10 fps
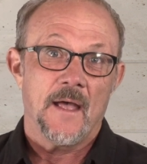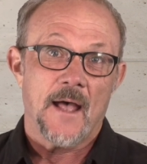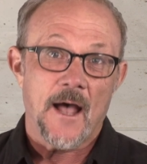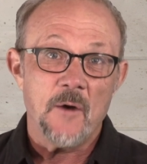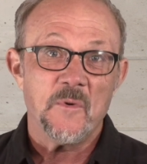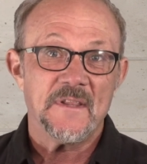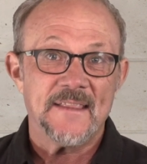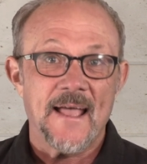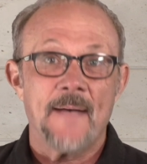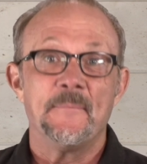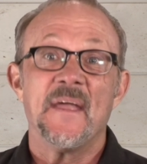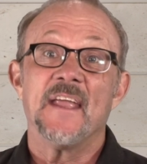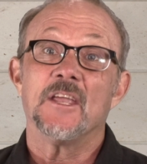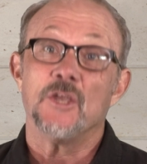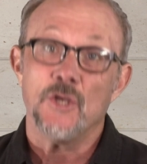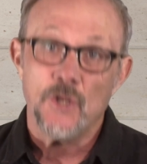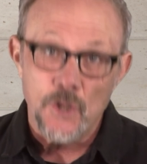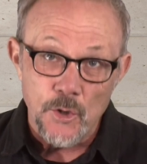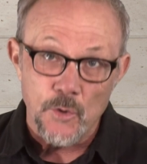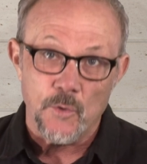How would that make
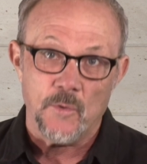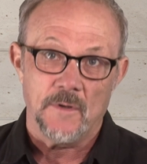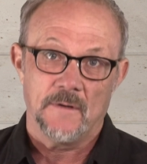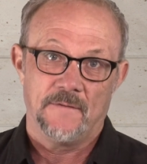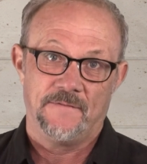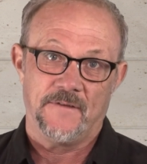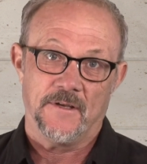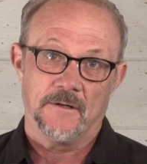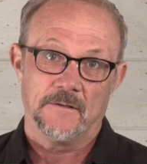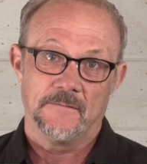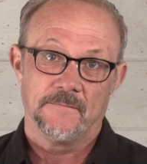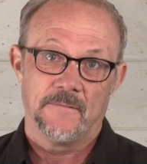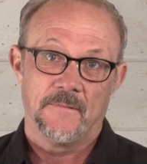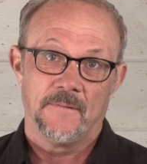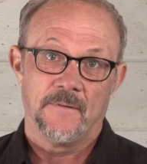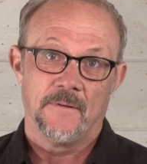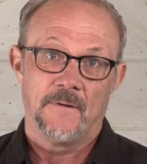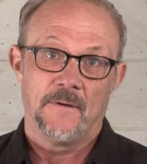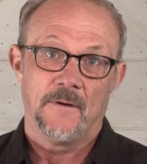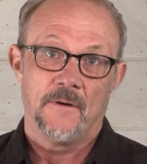you feel?
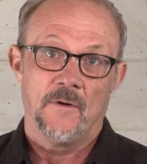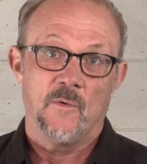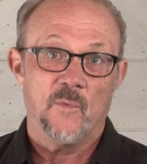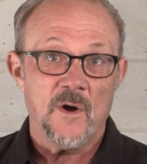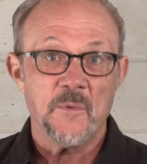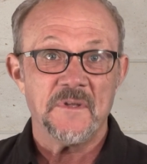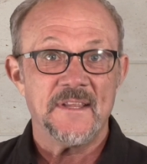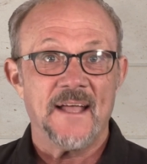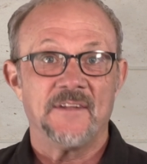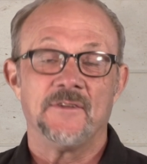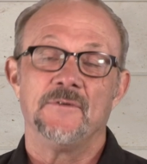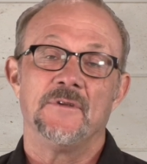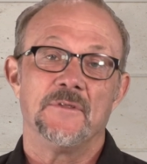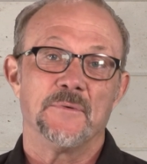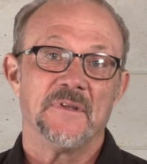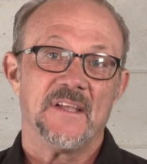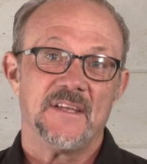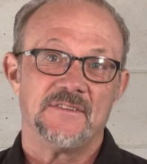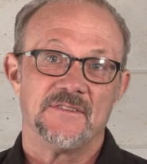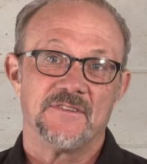What would that do to the
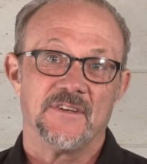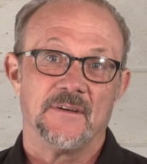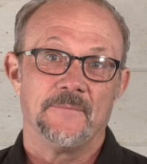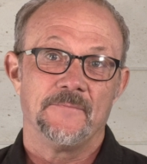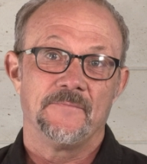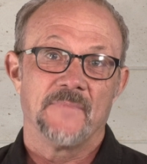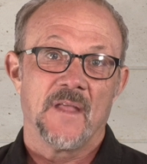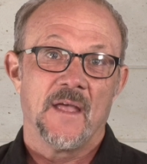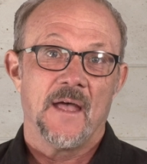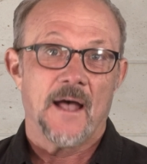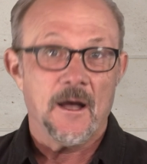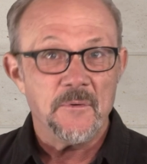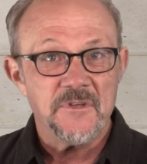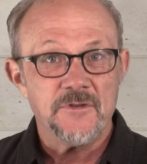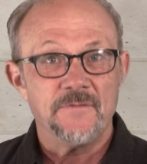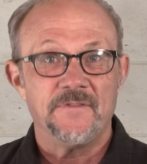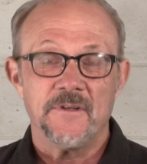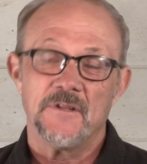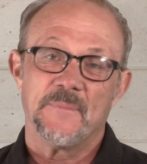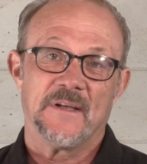relationship? How would you
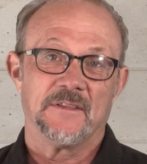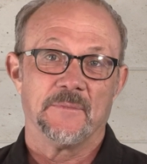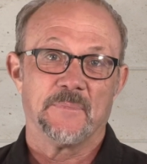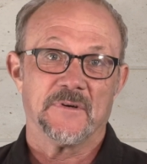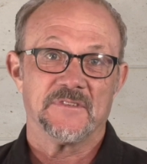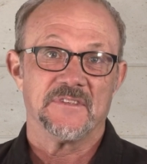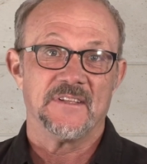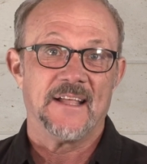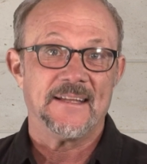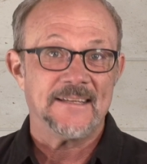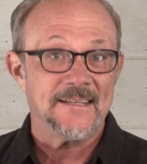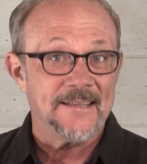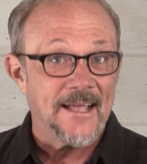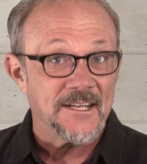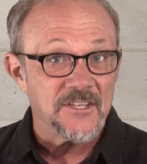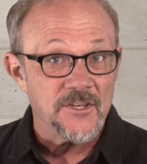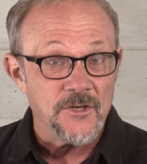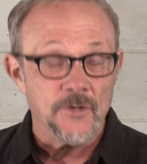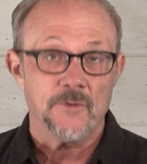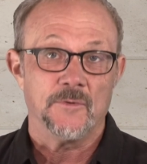feel about the person that did that to
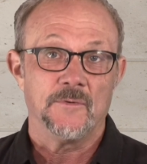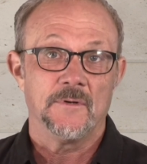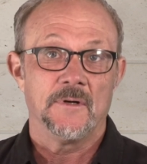you?